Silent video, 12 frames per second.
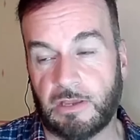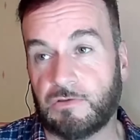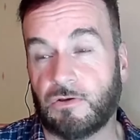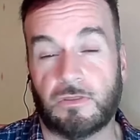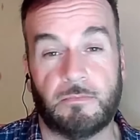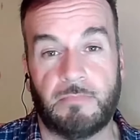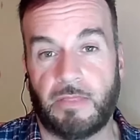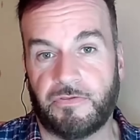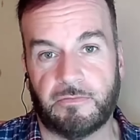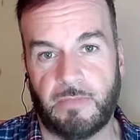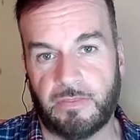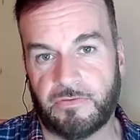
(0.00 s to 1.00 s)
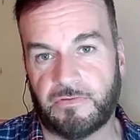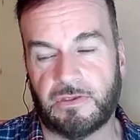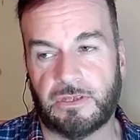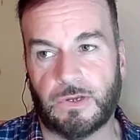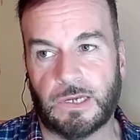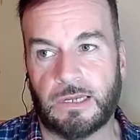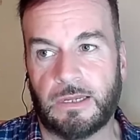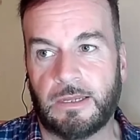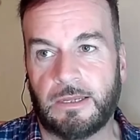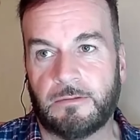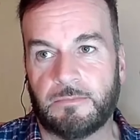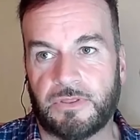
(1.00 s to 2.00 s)
It took them months and months to do it,
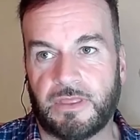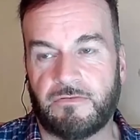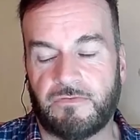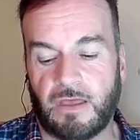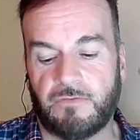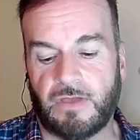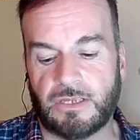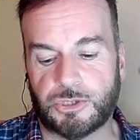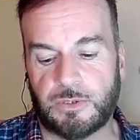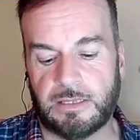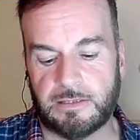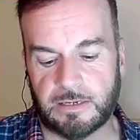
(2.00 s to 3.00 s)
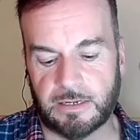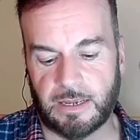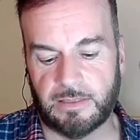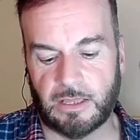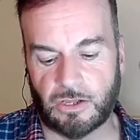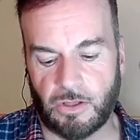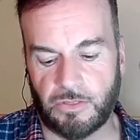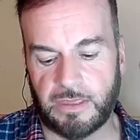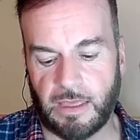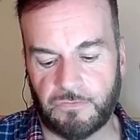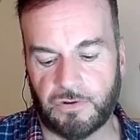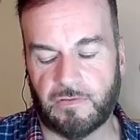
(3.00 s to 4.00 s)
but they've eventually did it and they got the
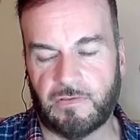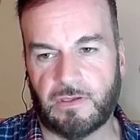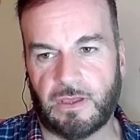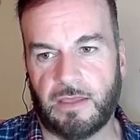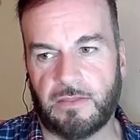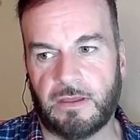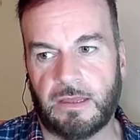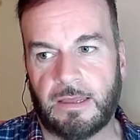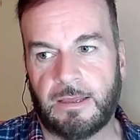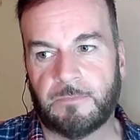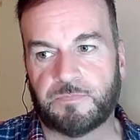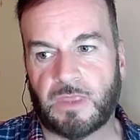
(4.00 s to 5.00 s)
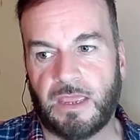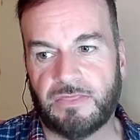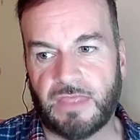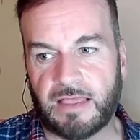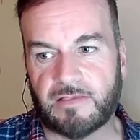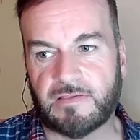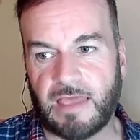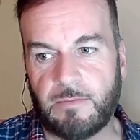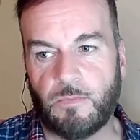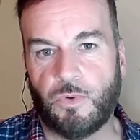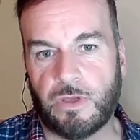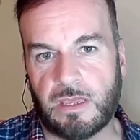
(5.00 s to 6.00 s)
evidence together. In that
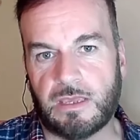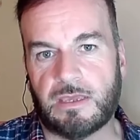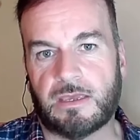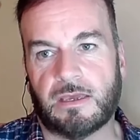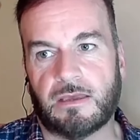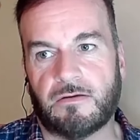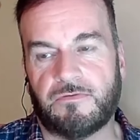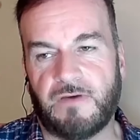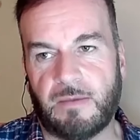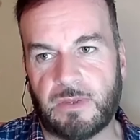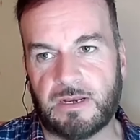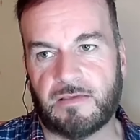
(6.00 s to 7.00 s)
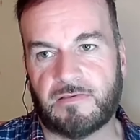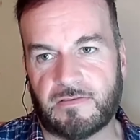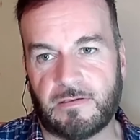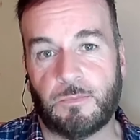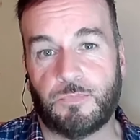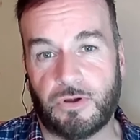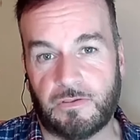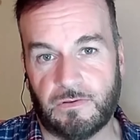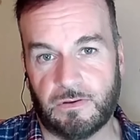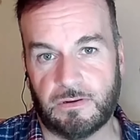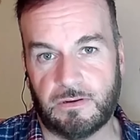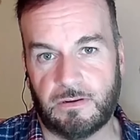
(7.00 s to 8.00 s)
same week, feminists in
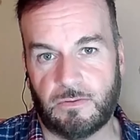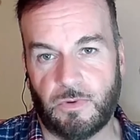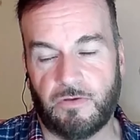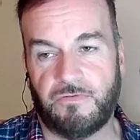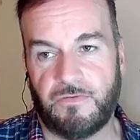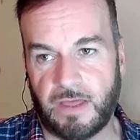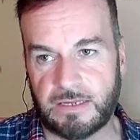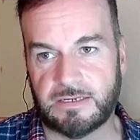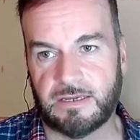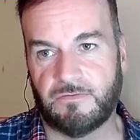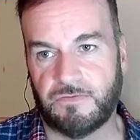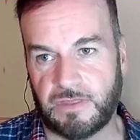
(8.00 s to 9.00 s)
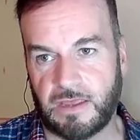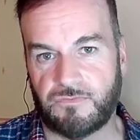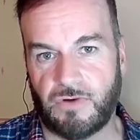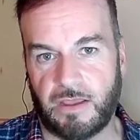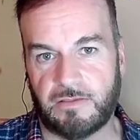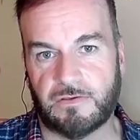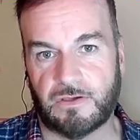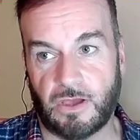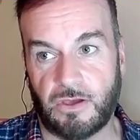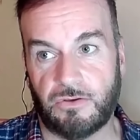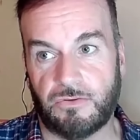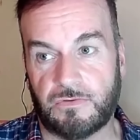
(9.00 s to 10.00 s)
Britain were fighting for their right to
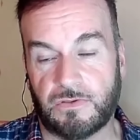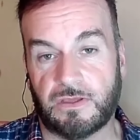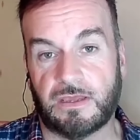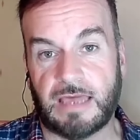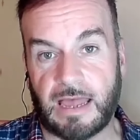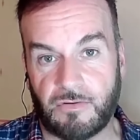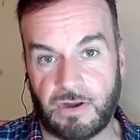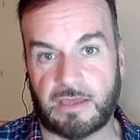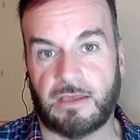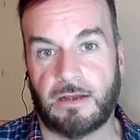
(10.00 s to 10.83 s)
go to the Garrick